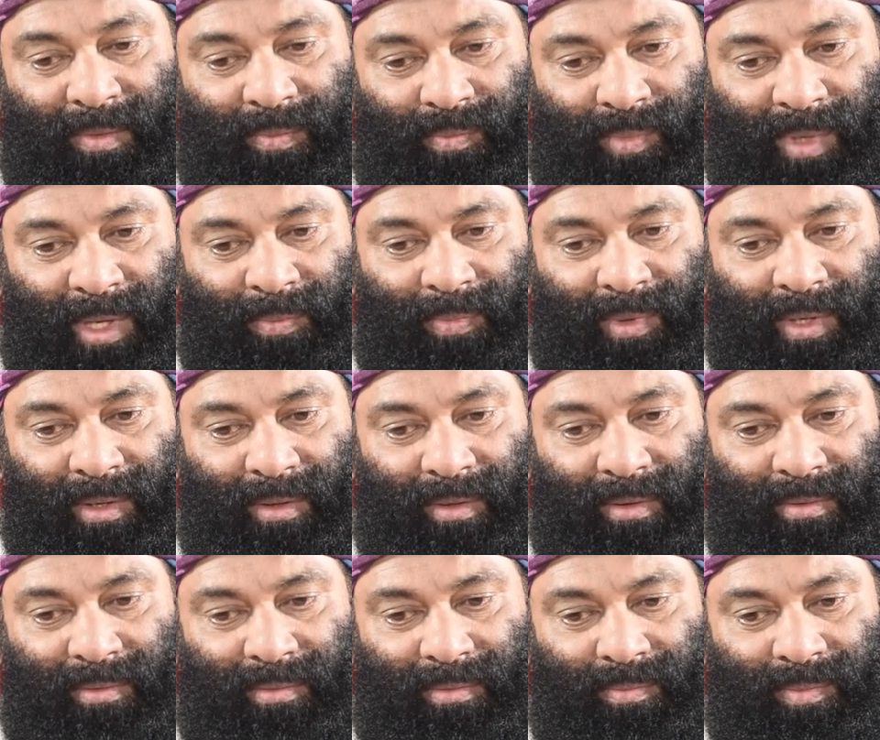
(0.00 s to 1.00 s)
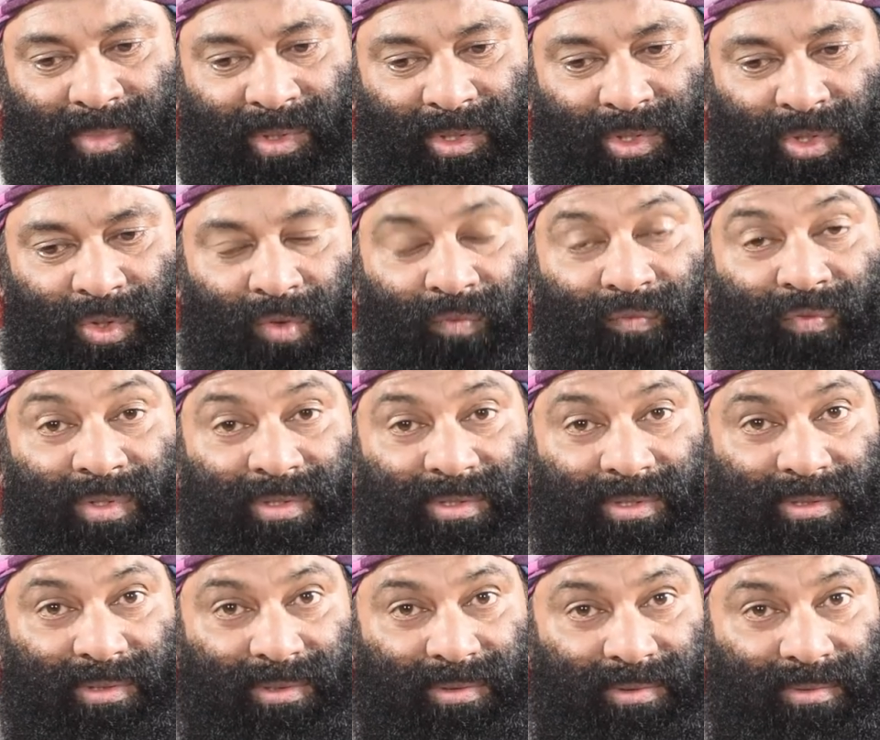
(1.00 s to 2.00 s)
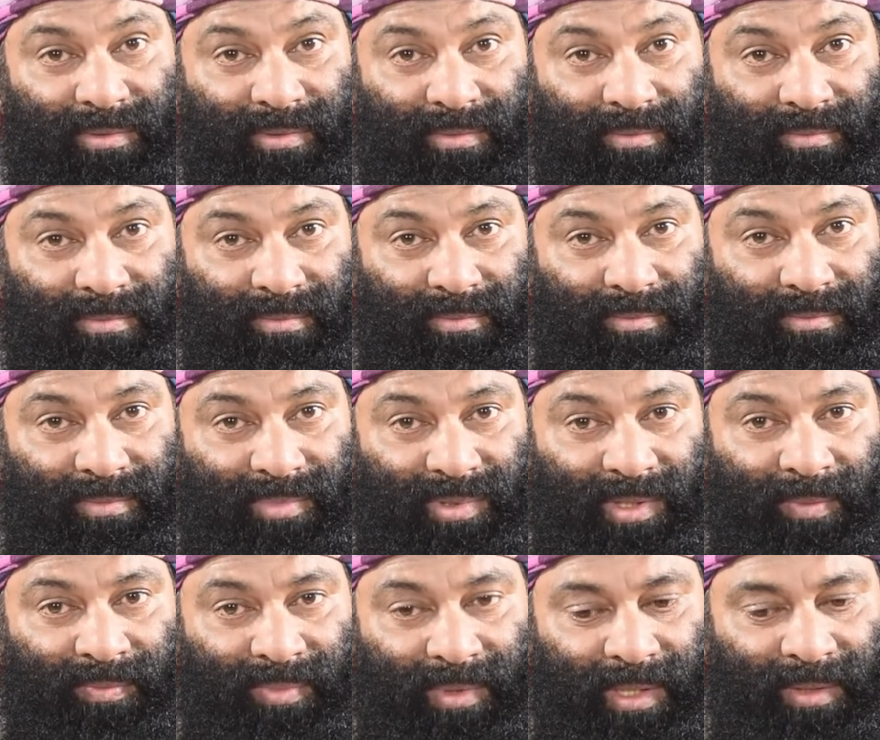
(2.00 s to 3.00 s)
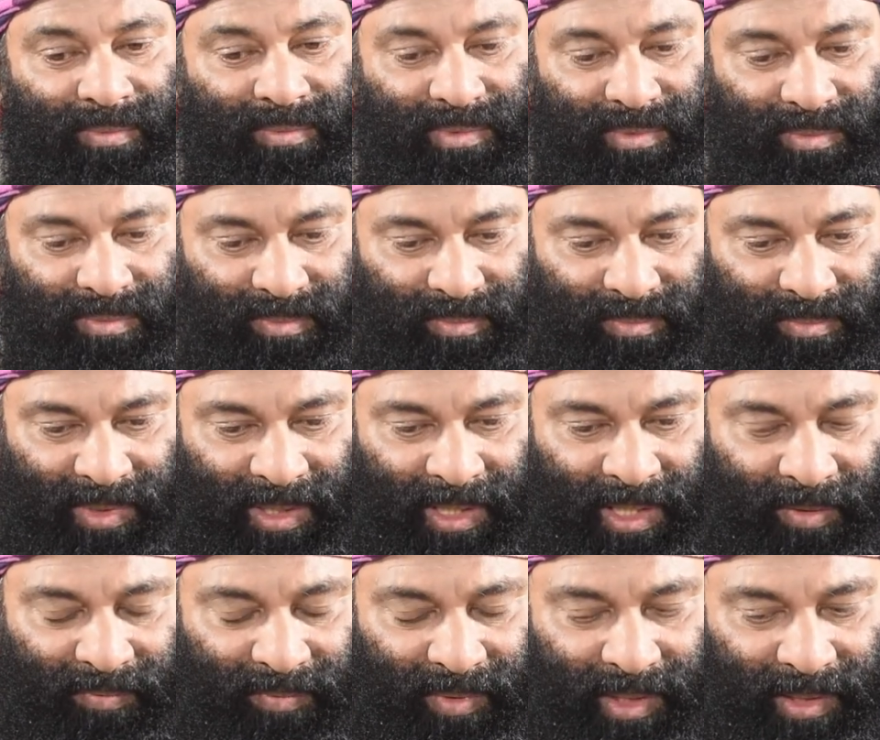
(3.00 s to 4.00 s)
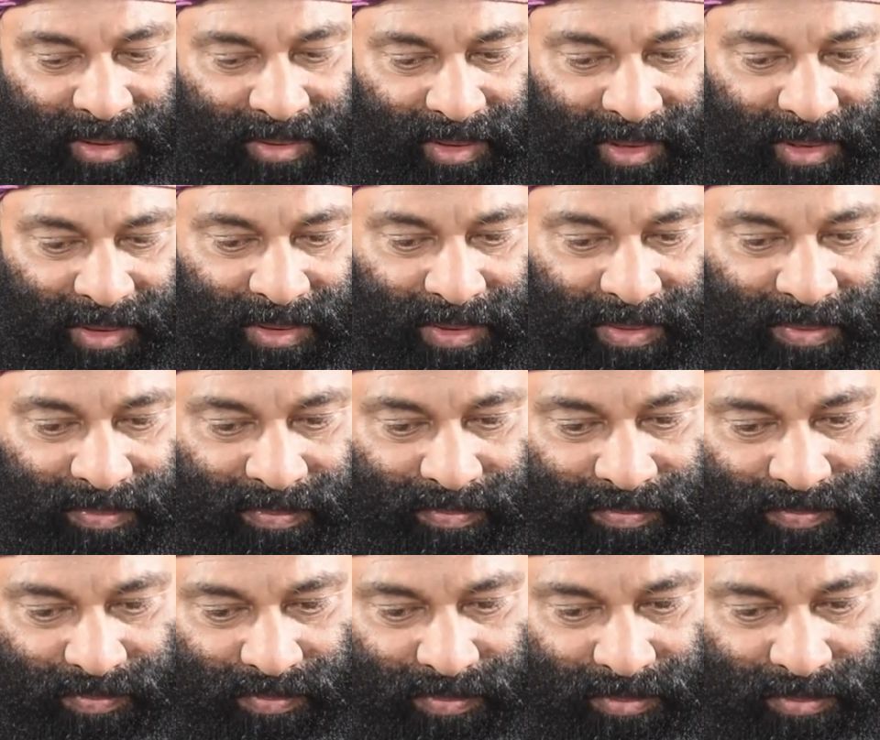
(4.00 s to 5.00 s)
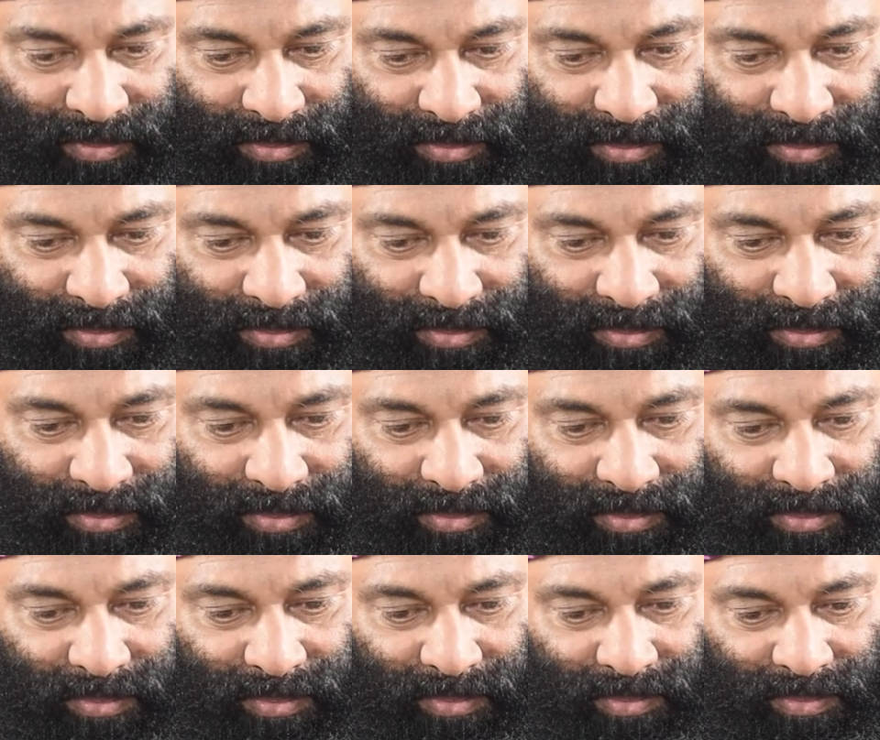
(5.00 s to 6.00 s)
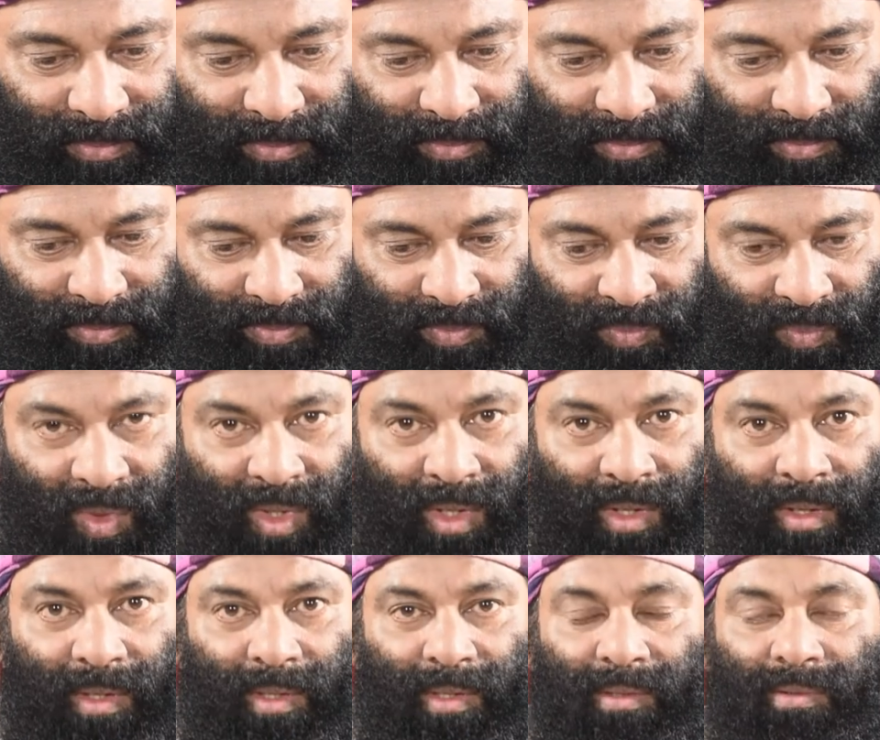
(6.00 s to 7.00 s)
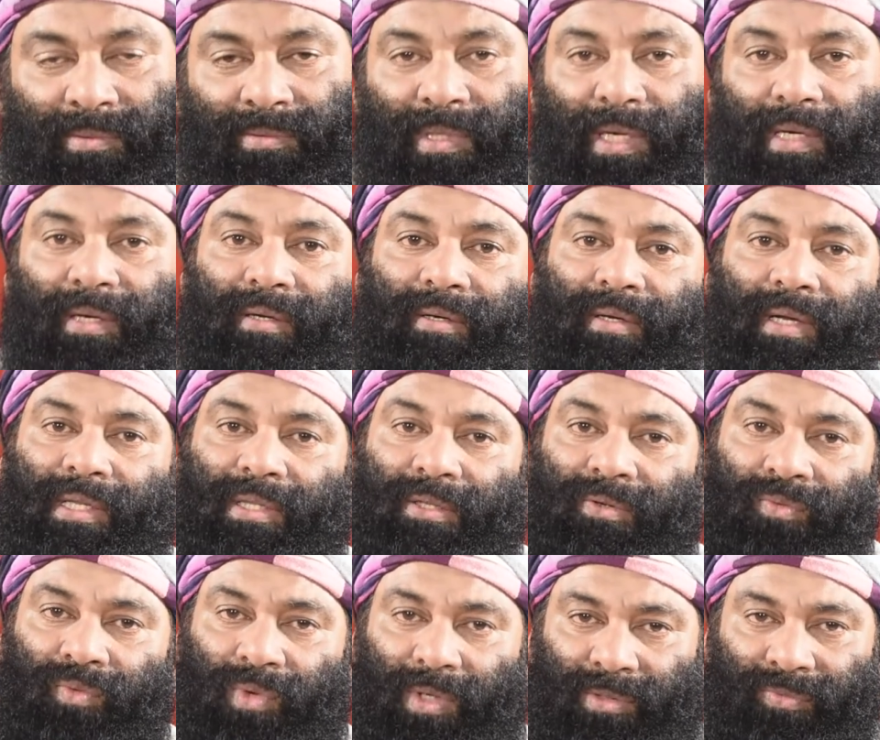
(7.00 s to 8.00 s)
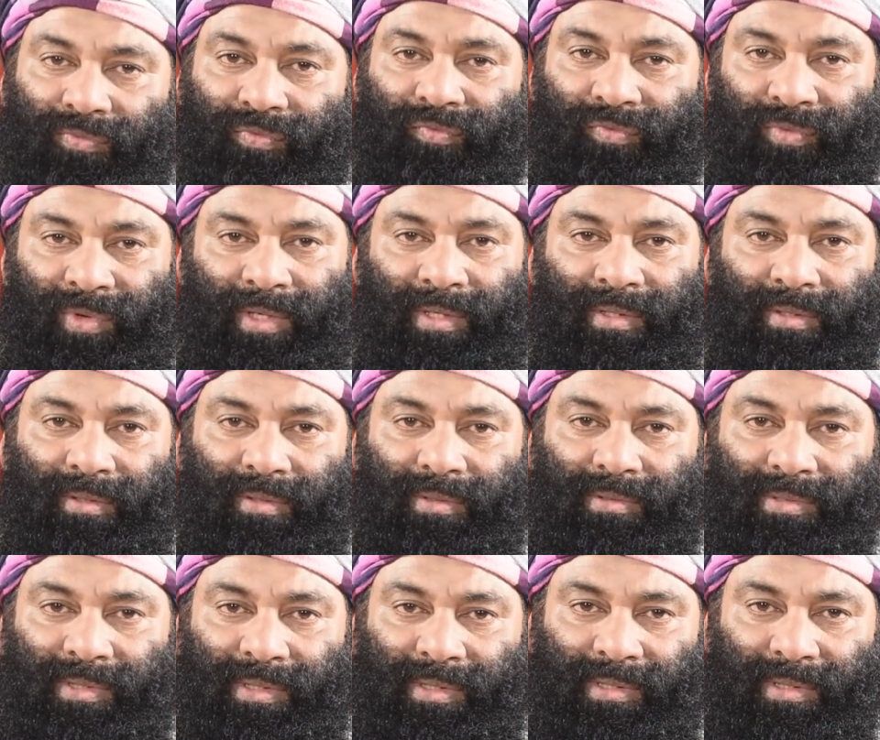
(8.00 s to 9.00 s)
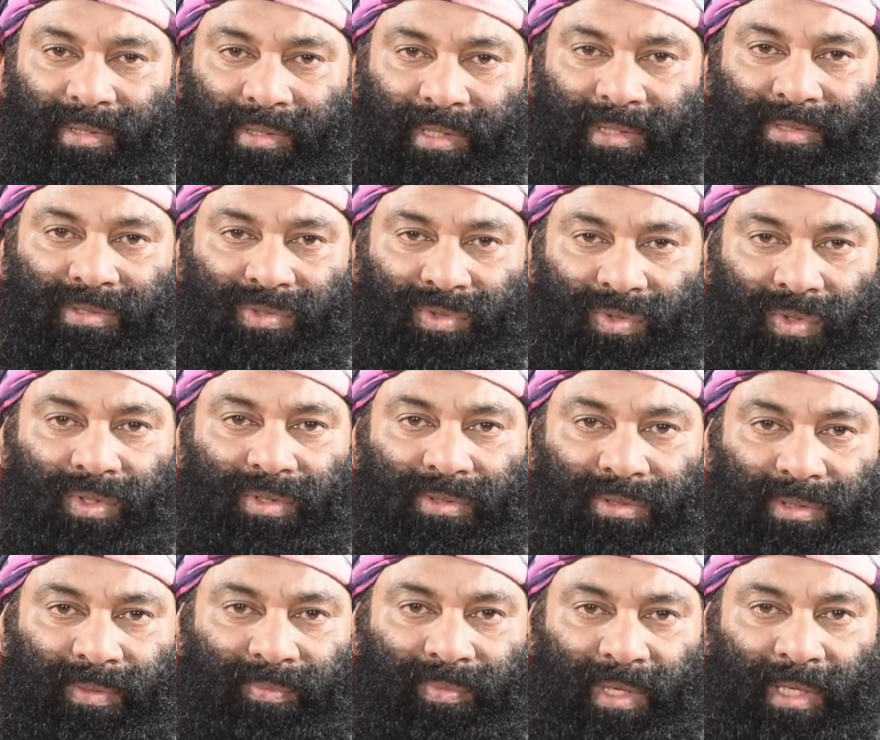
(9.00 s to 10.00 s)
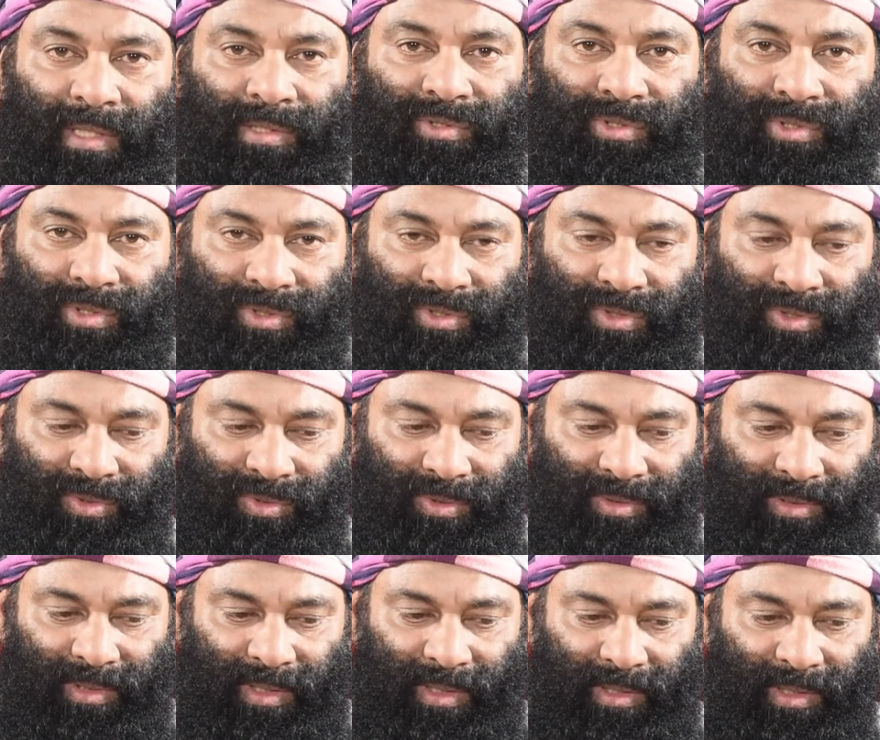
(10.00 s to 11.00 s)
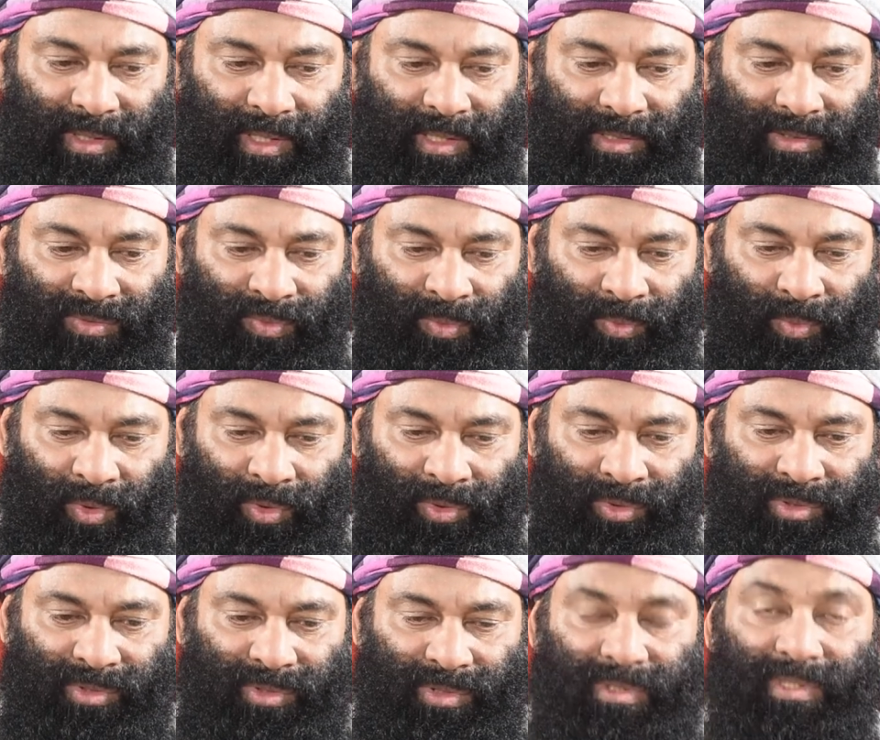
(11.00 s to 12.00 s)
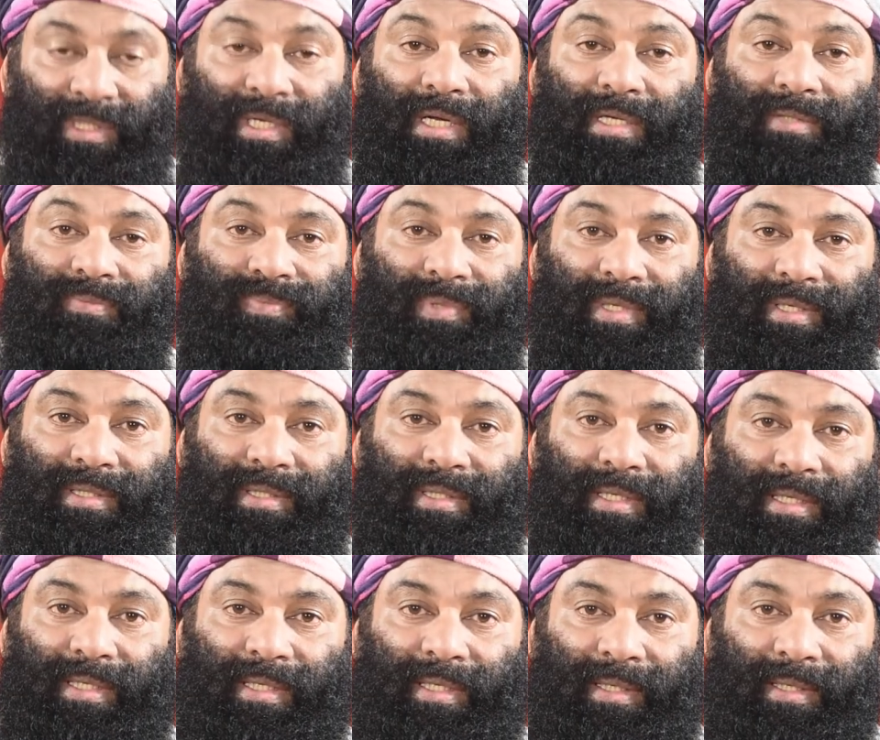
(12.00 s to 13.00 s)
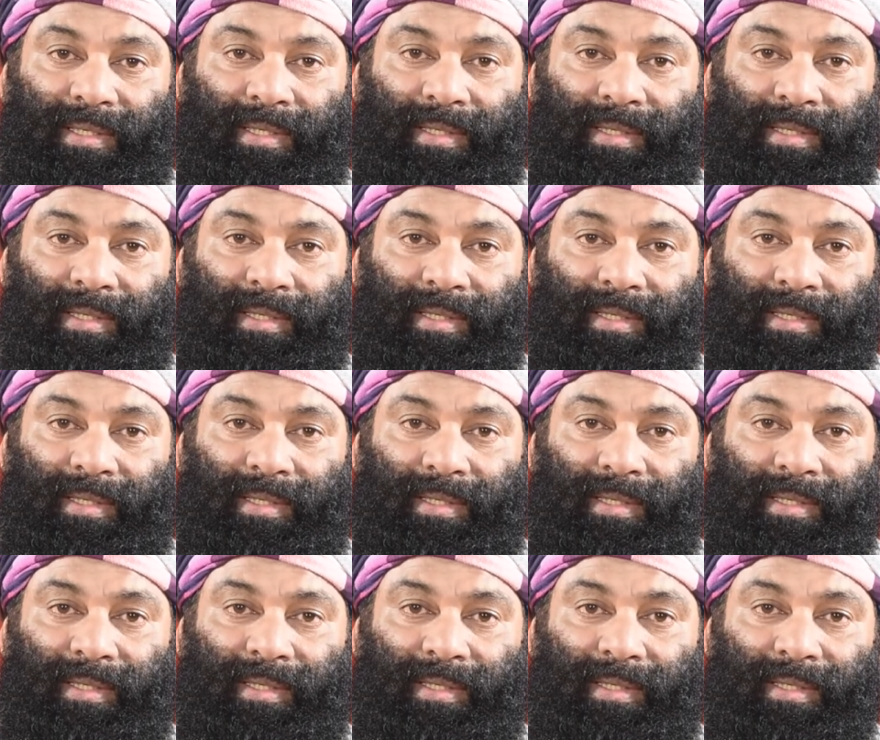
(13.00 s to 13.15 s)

Maybe military officers sometimes behave like that. Mm. Then another one friend said she has got some health issues and he asked for monetary help and I